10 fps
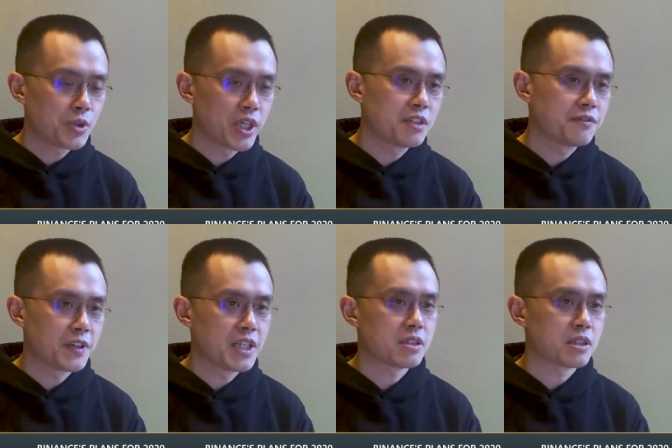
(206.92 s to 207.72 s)
trading
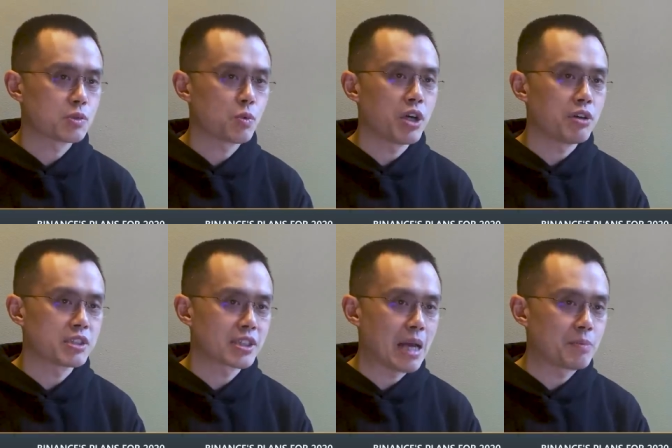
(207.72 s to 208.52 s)
fees, as well
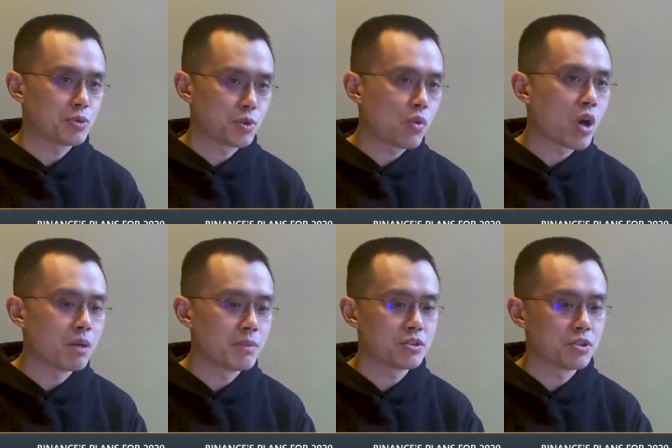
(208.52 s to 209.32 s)
as capital
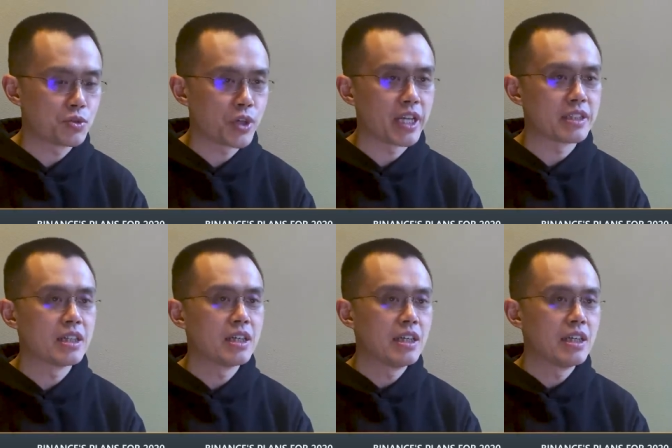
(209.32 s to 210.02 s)
requirements to trade.